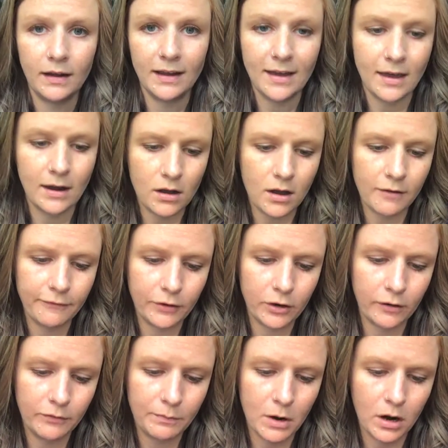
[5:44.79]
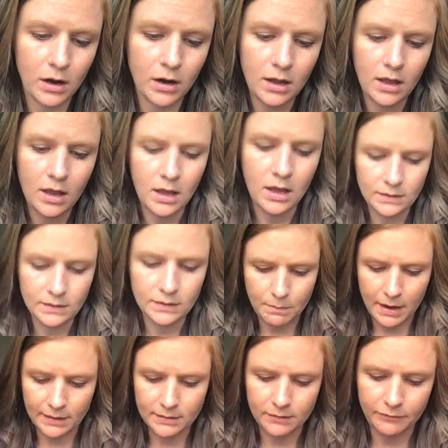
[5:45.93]
cut it off, curved part. It's the
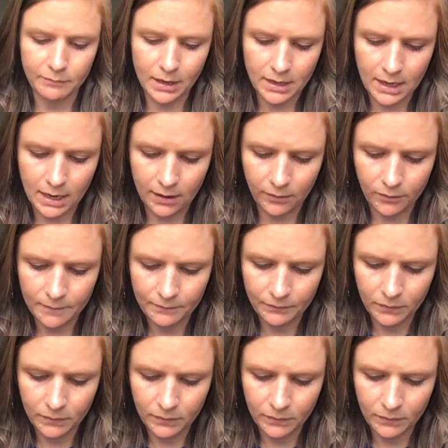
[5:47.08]
base of my nail.